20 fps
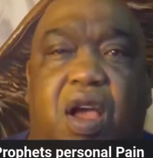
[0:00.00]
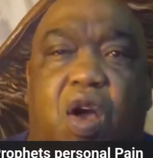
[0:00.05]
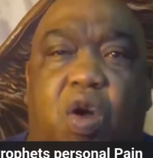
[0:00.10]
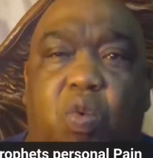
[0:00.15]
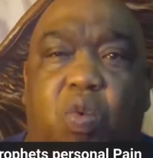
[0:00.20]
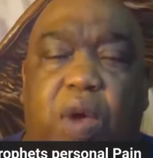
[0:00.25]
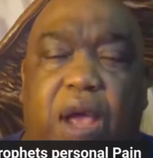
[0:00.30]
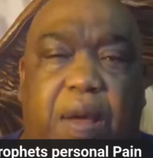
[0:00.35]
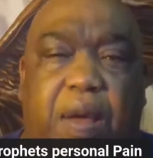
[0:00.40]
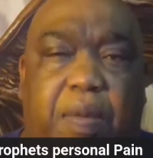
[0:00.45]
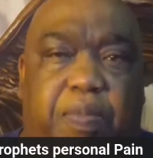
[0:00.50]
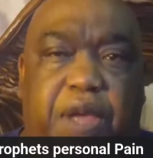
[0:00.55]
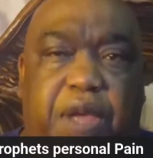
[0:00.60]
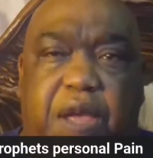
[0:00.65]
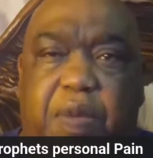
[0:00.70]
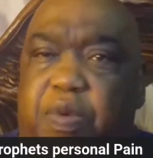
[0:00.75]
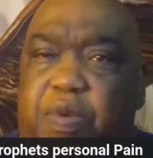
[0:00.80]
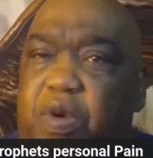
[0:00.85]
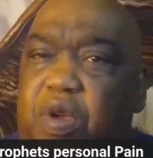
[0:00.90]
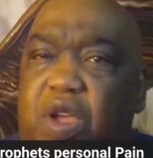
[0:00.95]
around
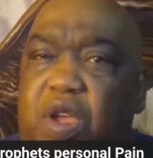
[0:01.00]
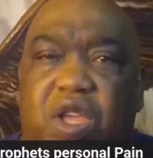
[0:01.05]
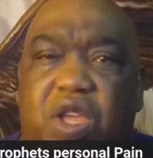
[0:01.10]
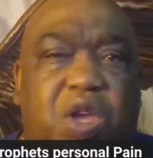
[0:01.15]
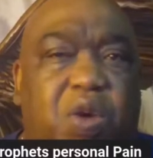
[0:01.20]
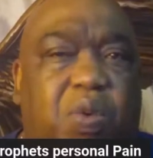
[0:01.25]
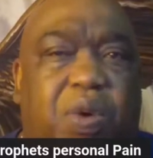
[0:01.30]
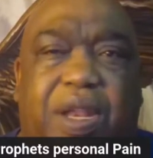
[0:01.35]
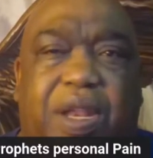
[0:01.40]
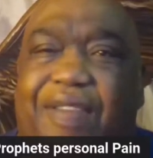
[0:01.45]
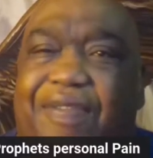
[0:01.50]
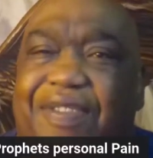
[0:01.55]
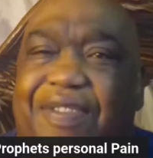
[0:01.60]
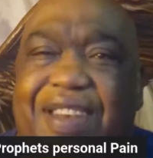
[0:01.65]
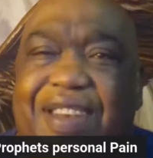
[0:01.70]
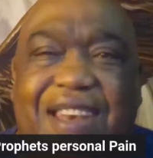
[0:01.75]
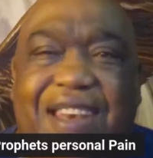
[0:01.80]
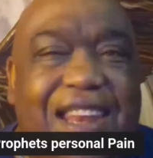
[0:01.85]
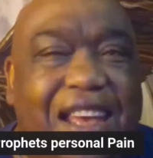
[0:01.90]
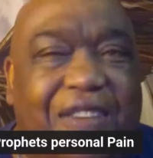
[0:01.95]
people you would have
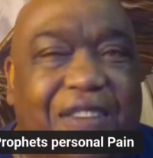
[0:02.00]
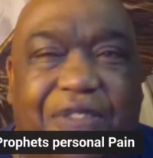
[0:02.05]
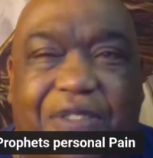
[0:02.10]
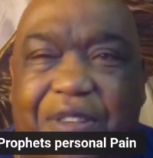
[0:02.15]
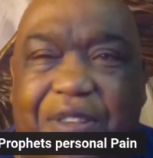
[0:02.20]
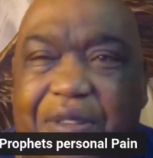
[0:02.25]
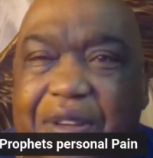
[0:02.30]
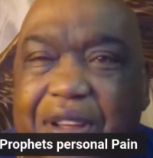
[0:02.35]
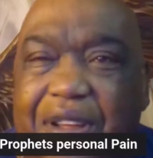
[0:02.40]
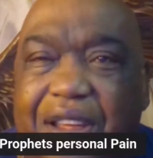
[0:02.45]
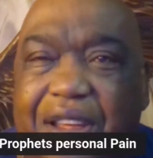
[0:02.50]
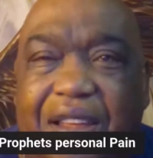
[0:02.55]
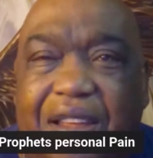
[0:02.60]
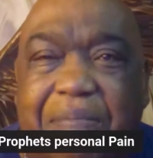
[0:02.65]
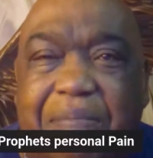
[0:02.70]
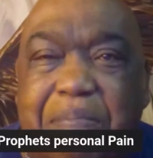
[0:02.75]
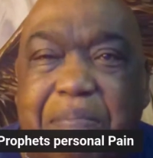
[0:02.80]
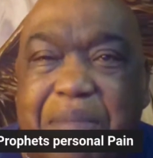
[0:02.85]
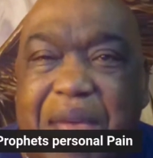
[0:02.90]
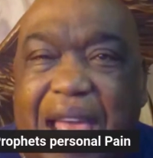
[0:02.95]
never
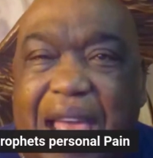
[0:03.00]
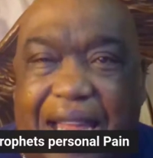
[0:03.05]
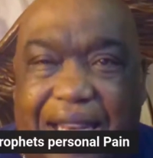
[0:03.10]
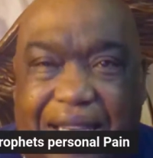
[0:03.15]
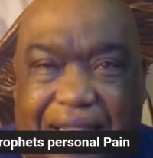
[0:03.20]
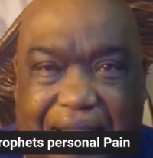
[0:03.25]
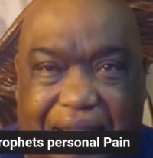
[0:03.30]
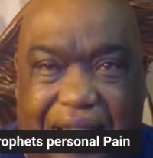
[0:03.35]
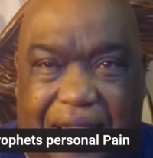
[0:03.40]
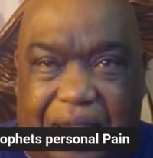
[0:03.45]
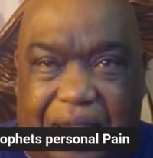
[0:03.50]
met.